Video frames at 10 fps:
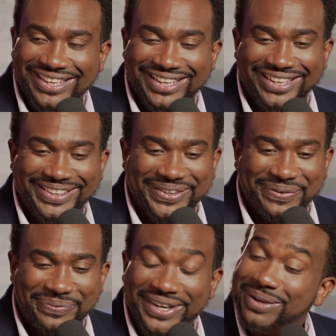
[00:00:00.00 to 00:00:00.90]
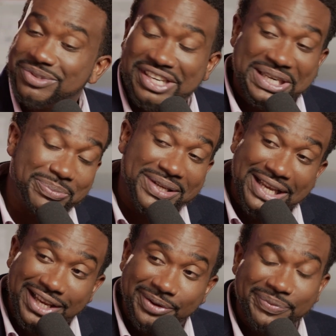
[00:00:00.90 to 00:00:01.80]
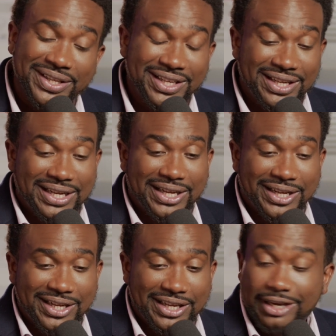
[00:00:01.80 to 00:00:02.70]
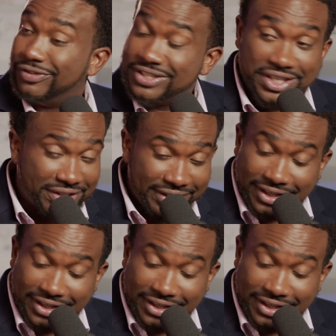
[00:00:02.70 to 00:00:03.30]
you know, but I'm trying to be like him. Uh, every single day,